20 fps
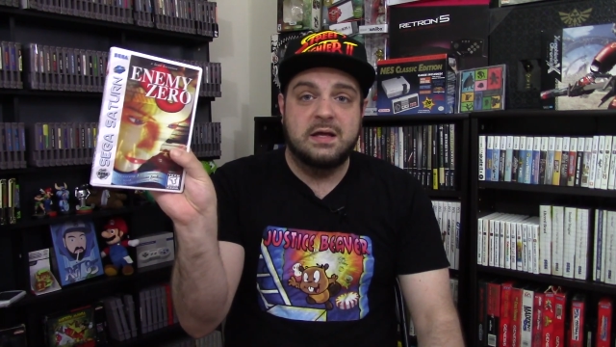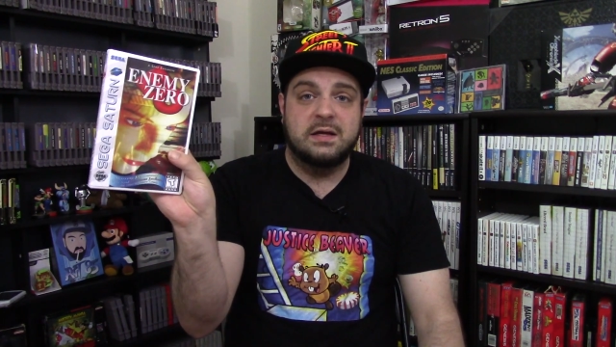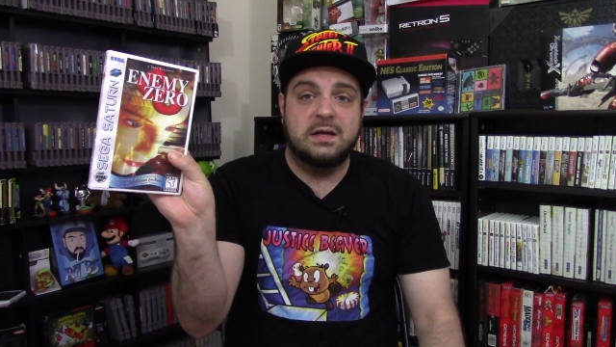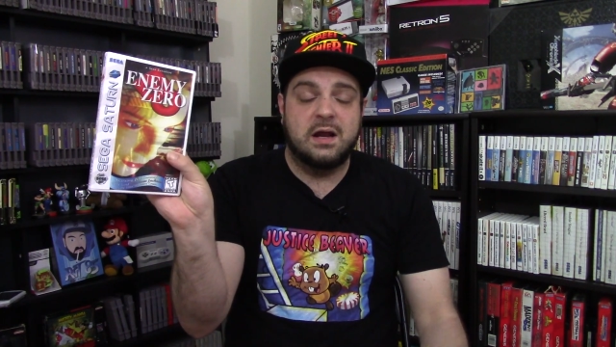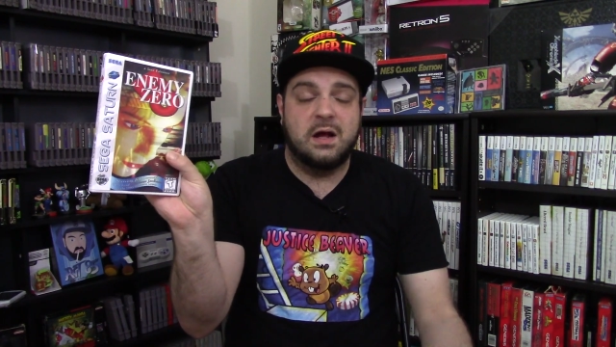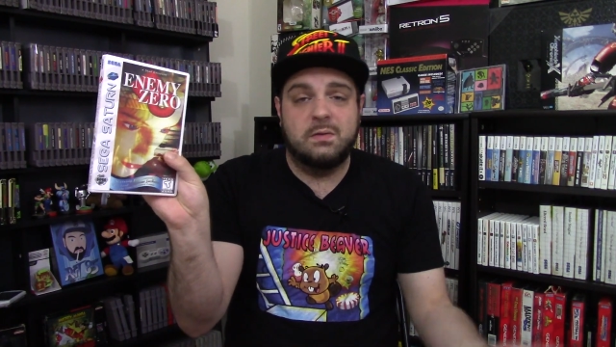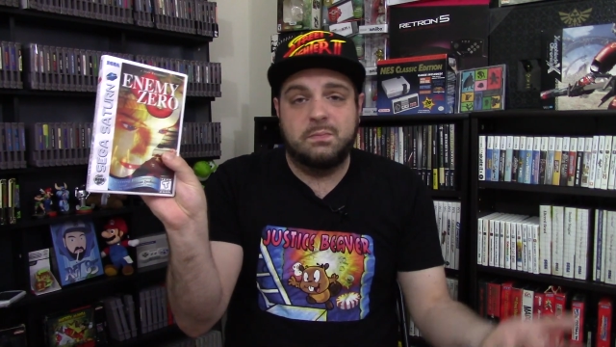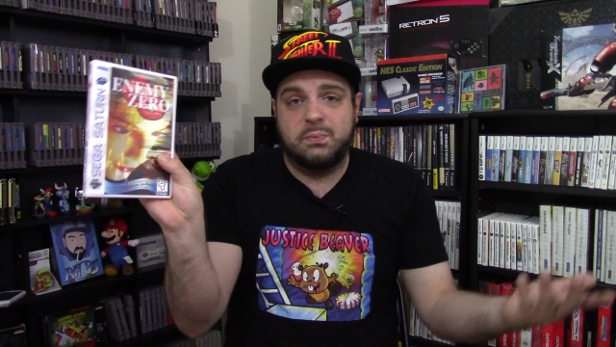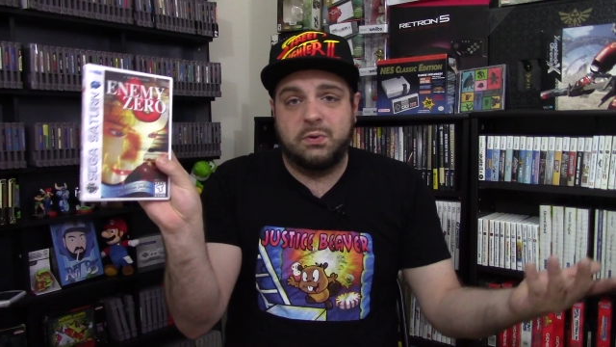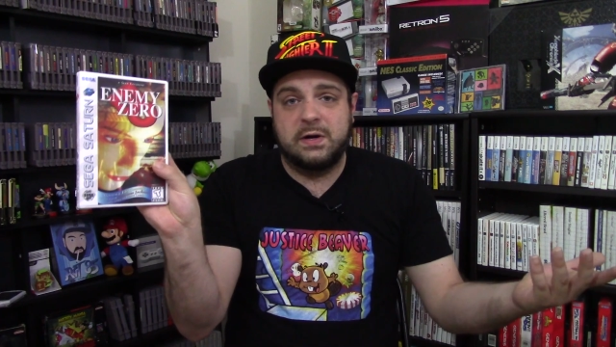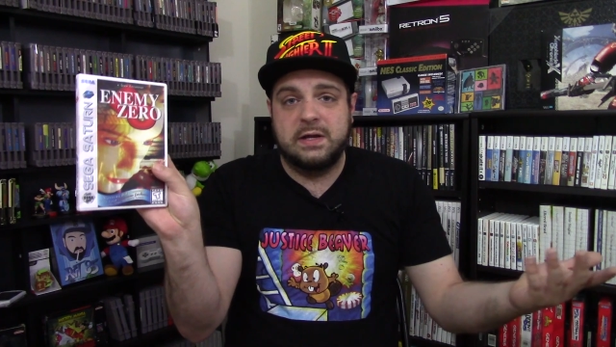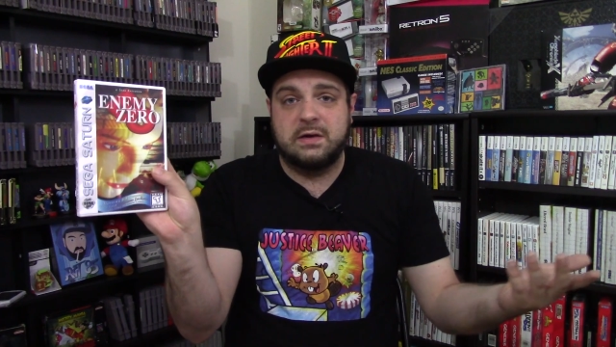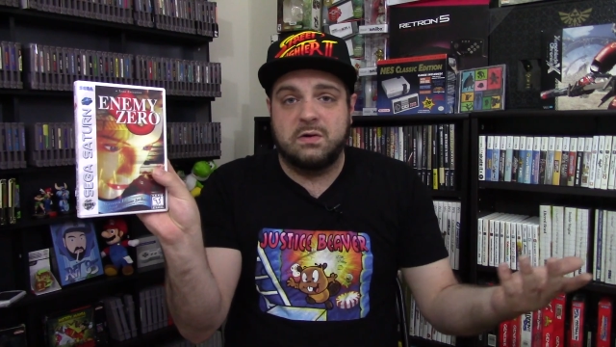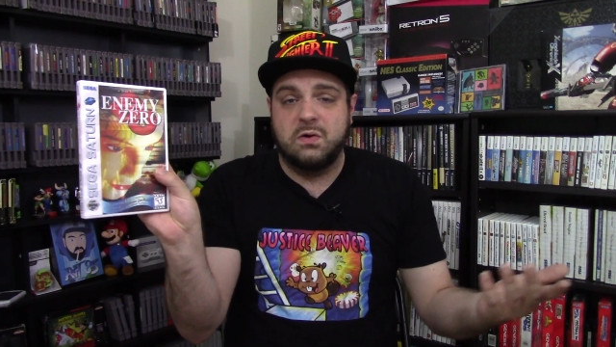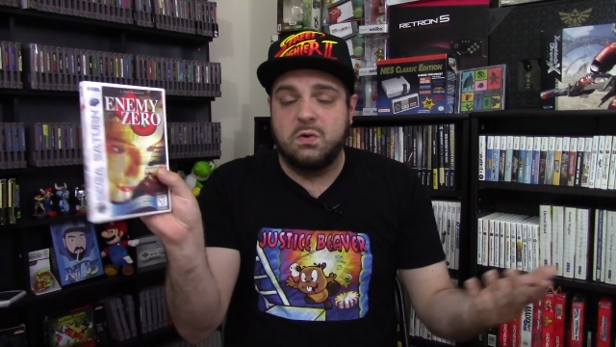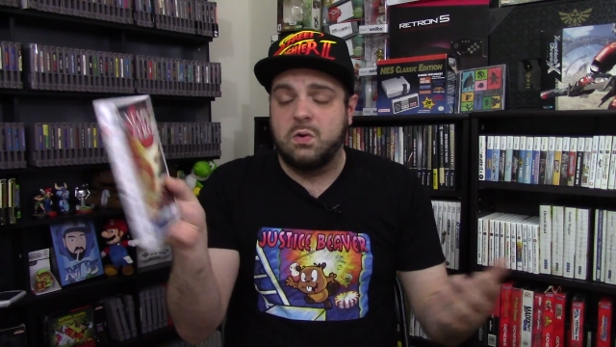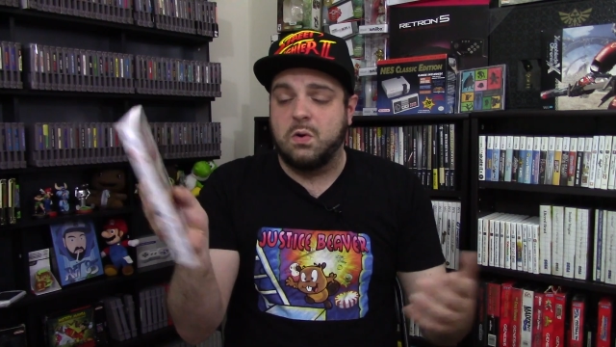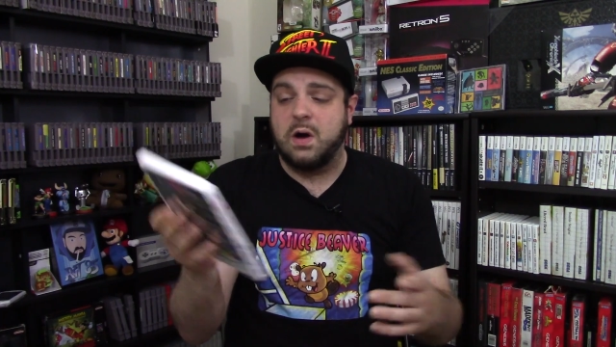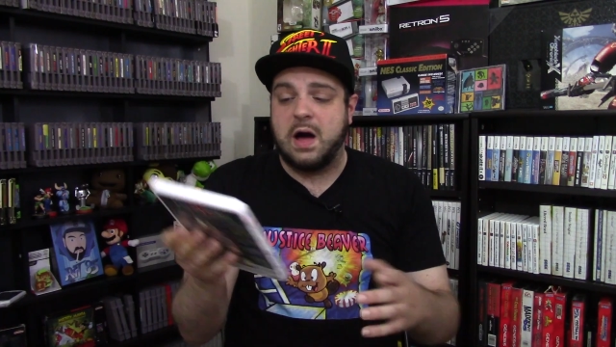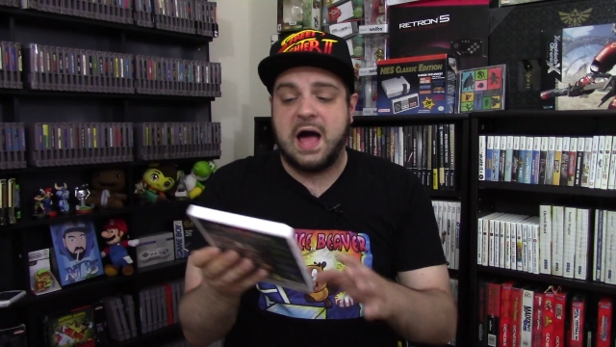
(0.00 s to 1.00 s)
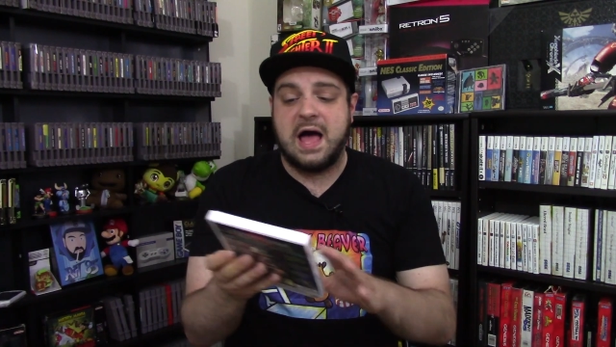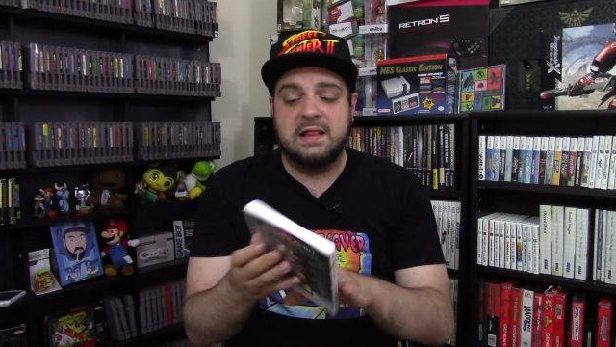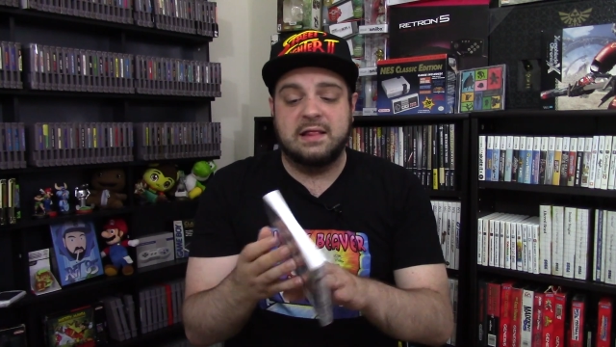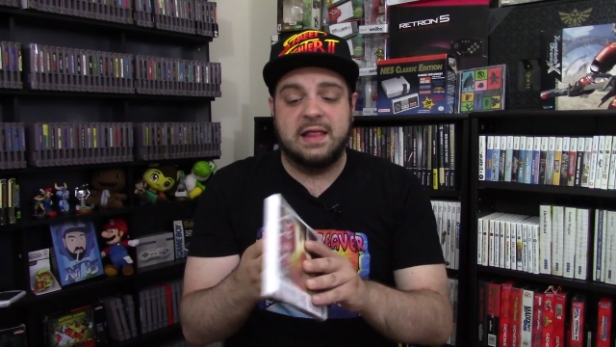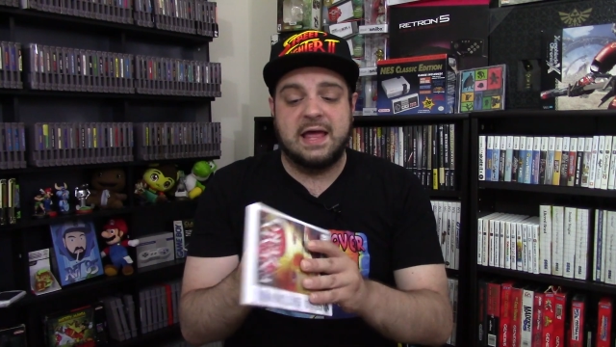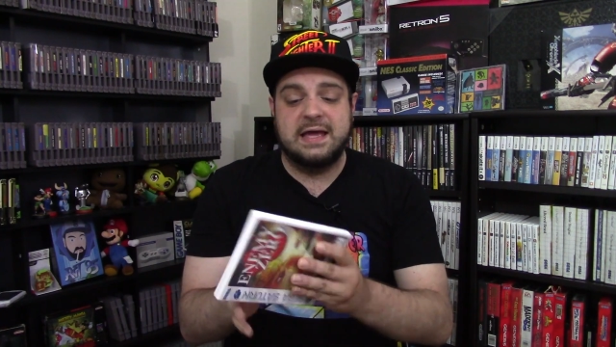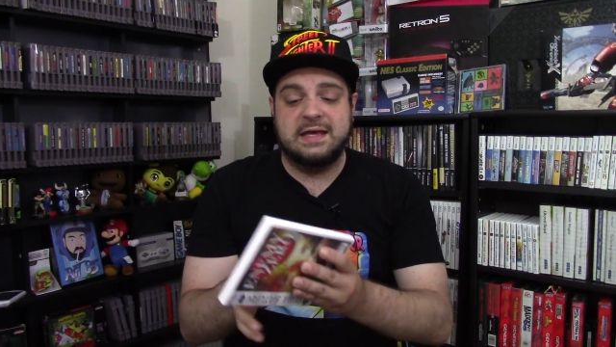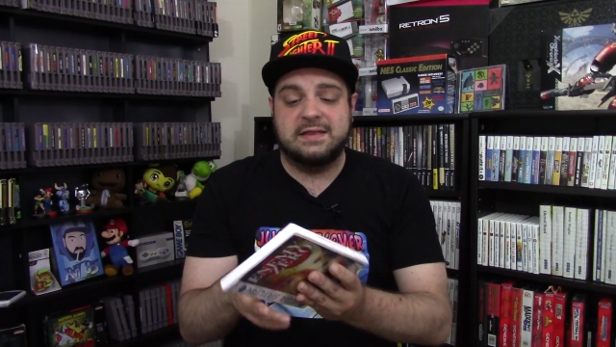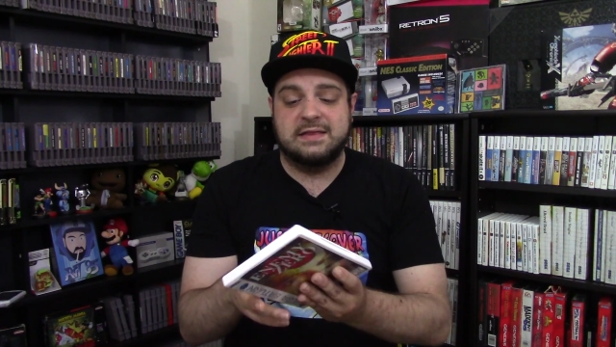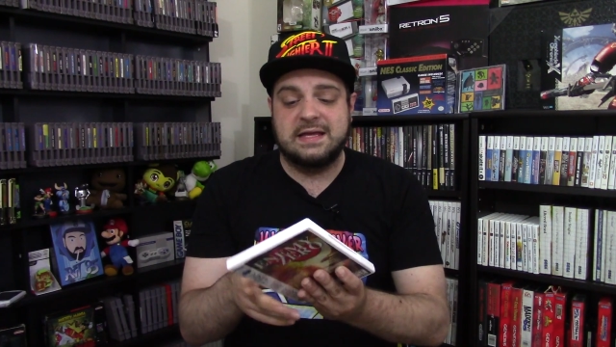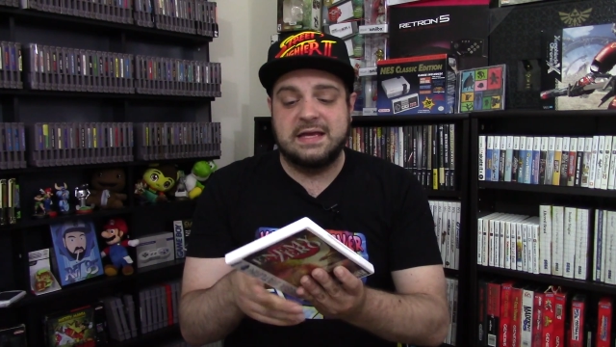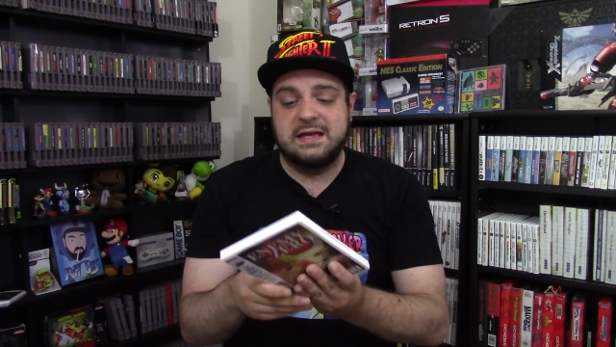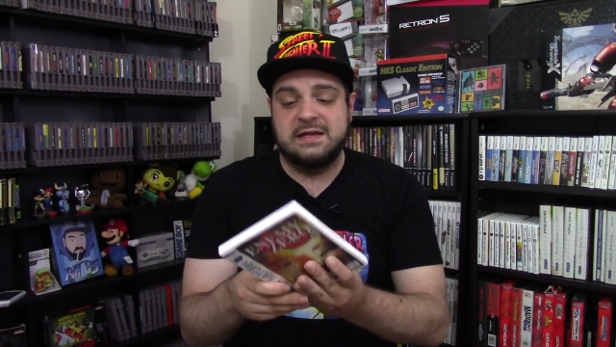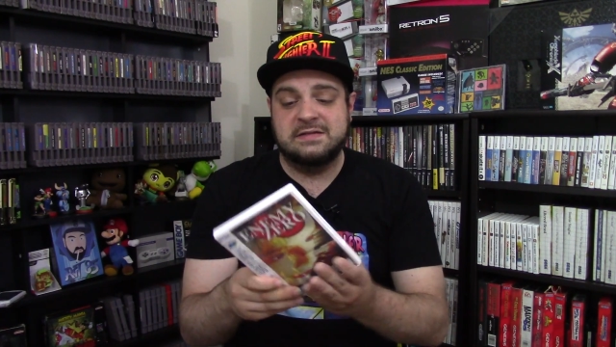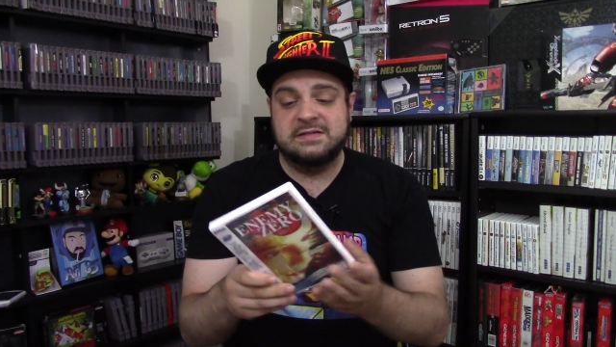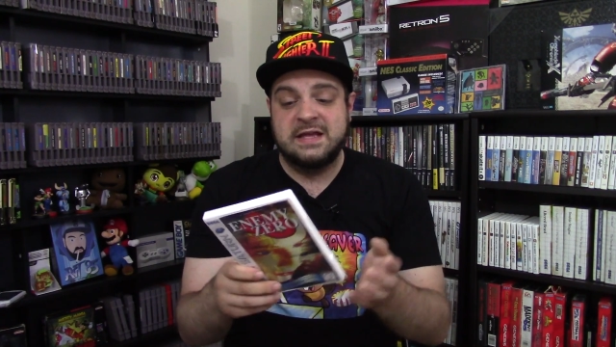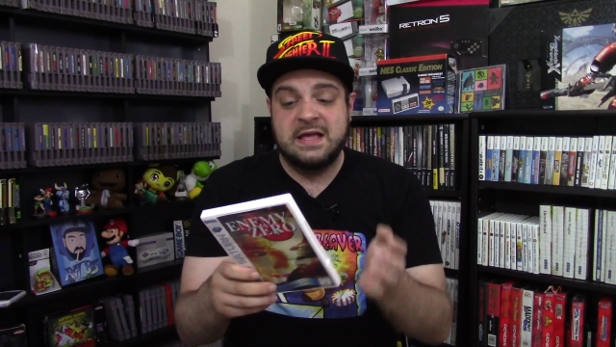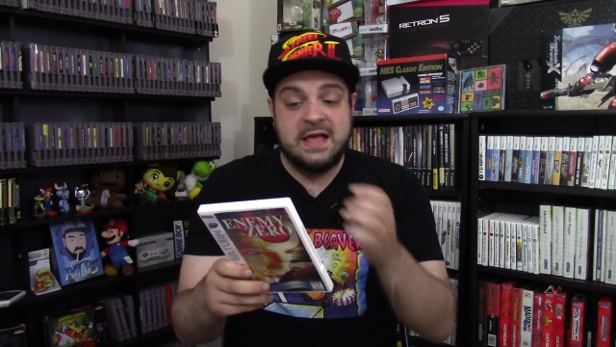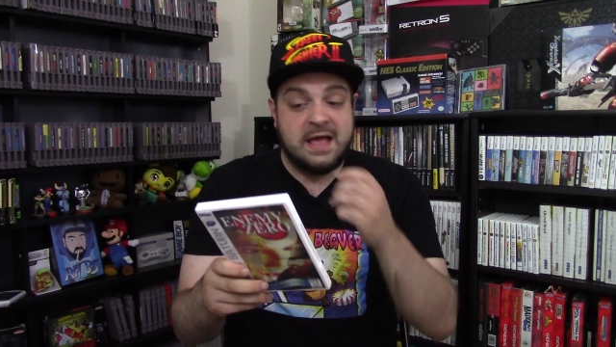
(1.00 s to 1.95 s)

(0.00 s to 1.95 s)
You know, pretty cool. I like these.